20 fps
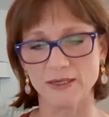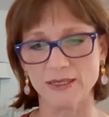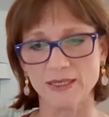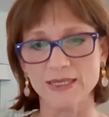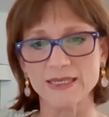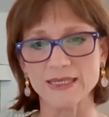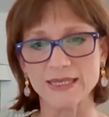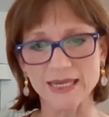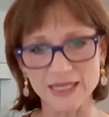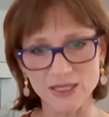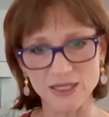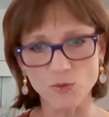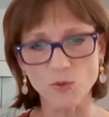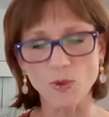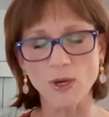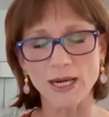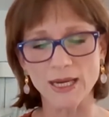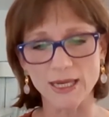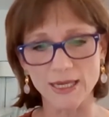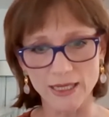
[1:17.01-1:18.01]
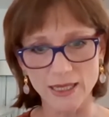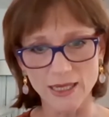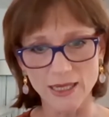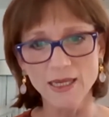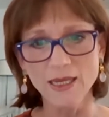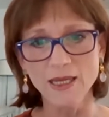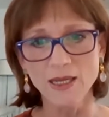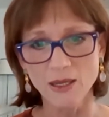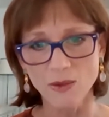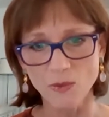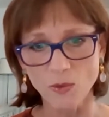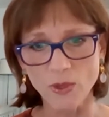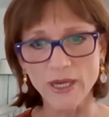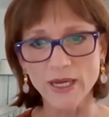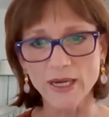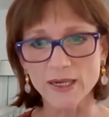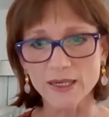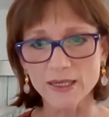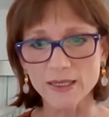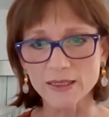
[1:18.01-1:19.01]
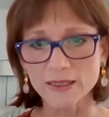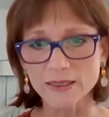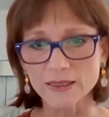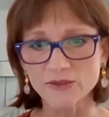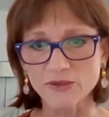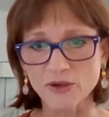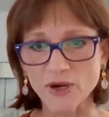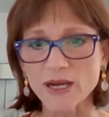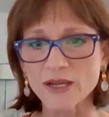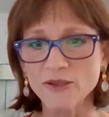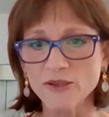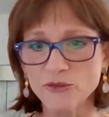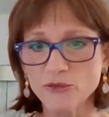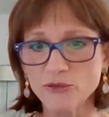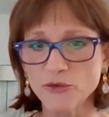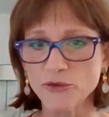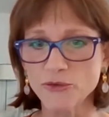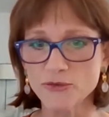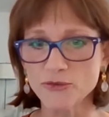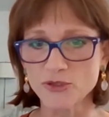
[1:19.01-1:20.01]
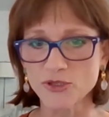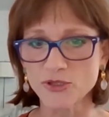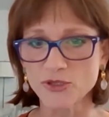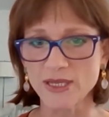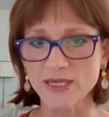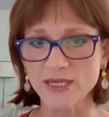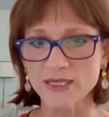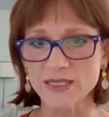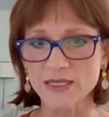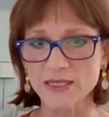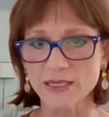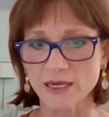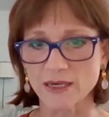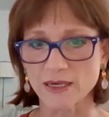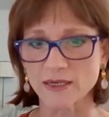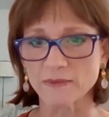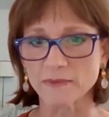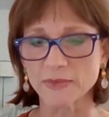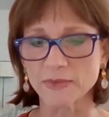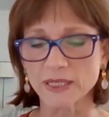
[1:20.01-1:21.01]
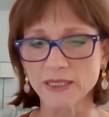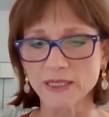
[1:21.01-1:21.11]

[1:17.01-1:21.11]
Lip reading: And that's why we are trying to use this term